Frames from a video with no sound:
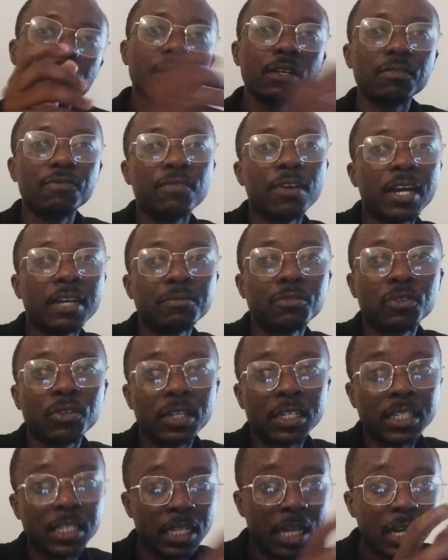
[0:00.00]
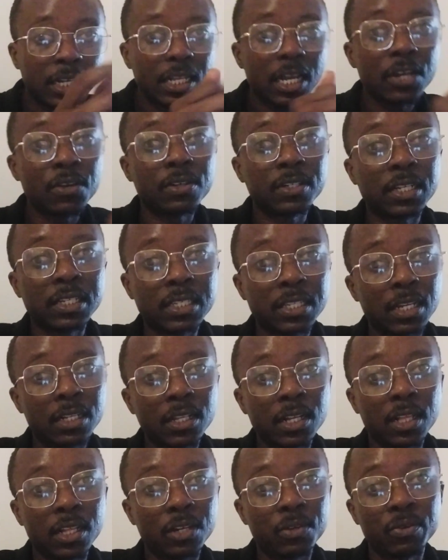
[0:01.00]
vibe to it now that you understand the
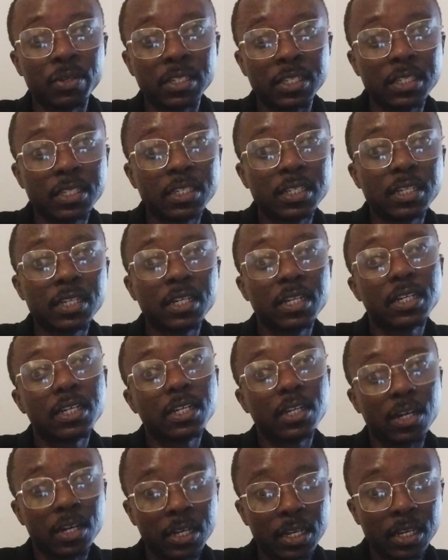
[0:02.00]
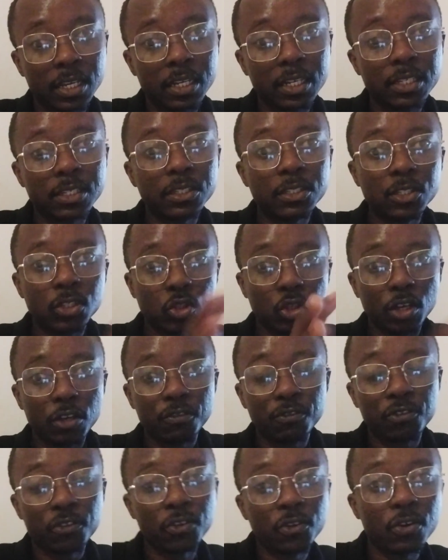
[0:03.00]
lyrics. Okay, so if
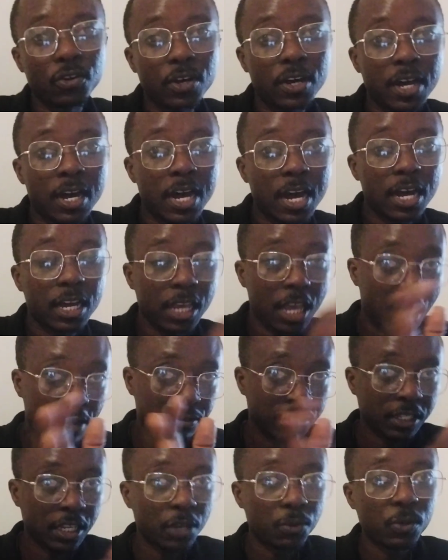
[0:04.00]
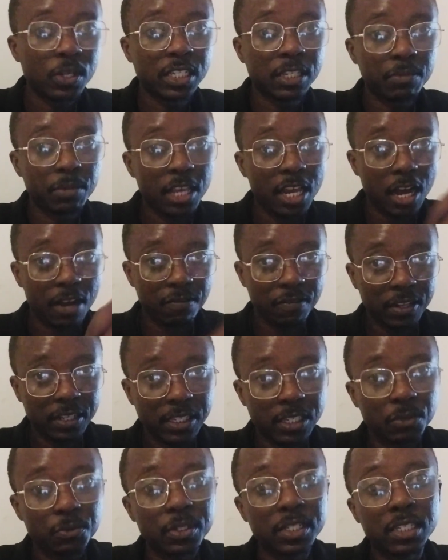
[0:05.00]
you have stayed with me, have listened
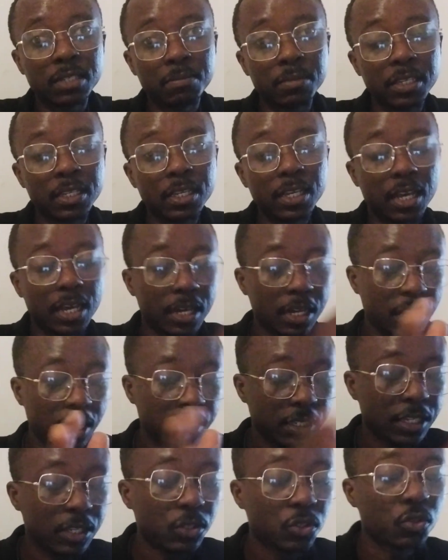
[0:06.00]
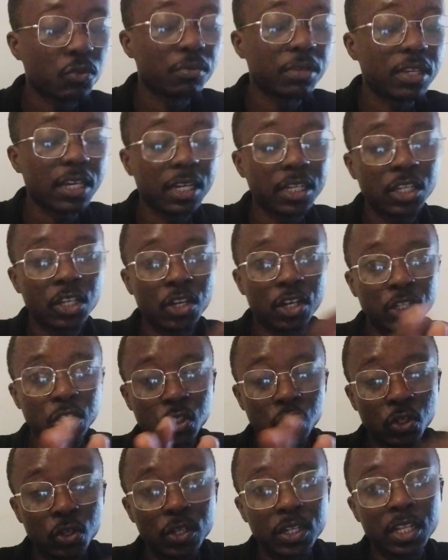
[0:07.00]
with me, listened to me, and you
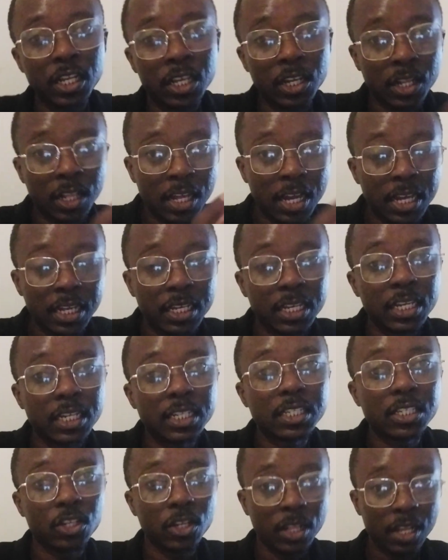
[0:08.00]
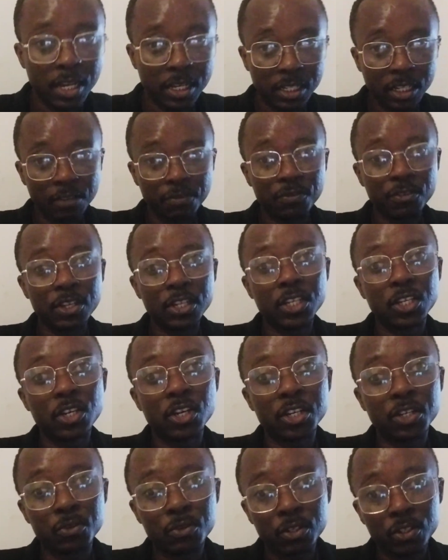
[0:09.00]
enjoyed and you like it, you like the video
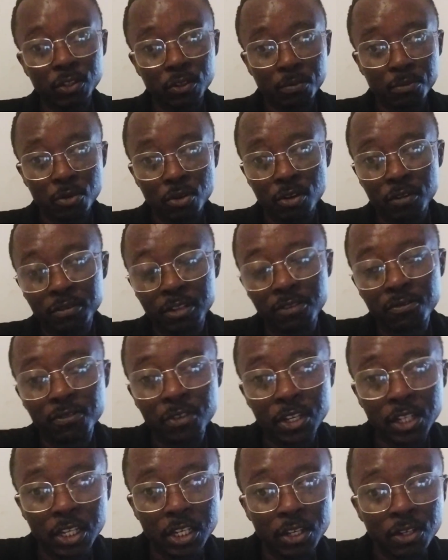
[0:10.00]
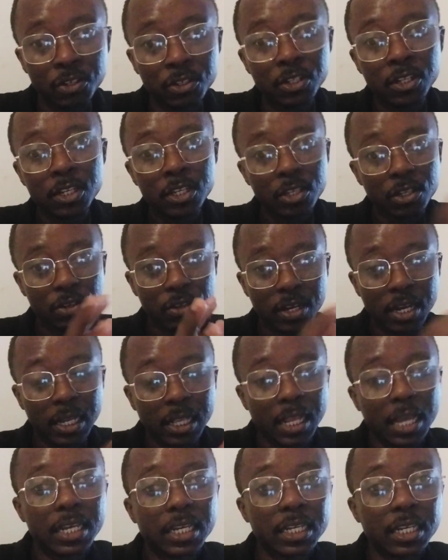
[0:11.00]
and want more of the video, you can
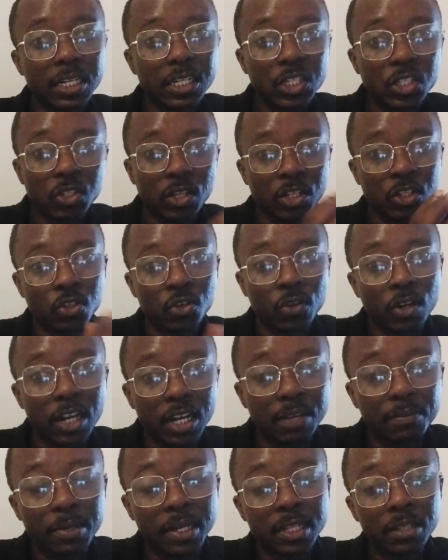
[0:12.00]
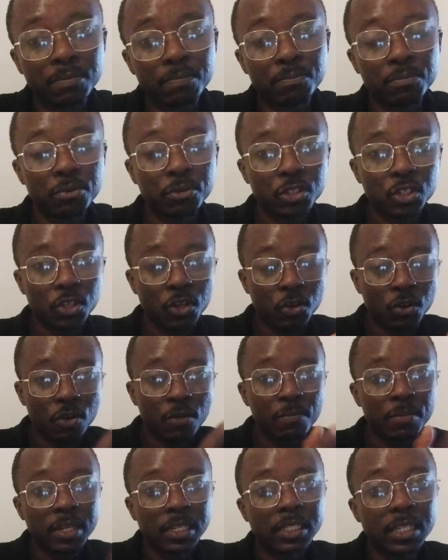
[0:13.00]
like it, subscribe, and put your
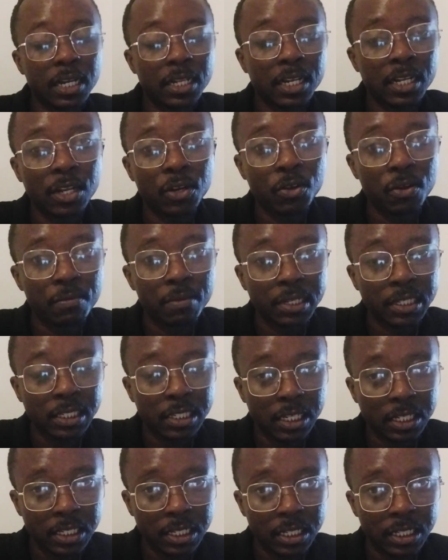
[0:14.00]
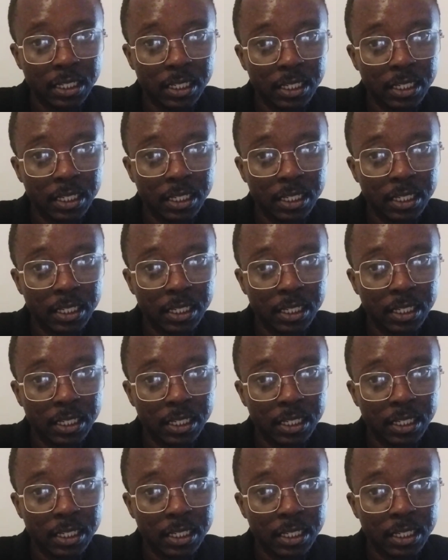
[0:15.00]
comment under the comment section.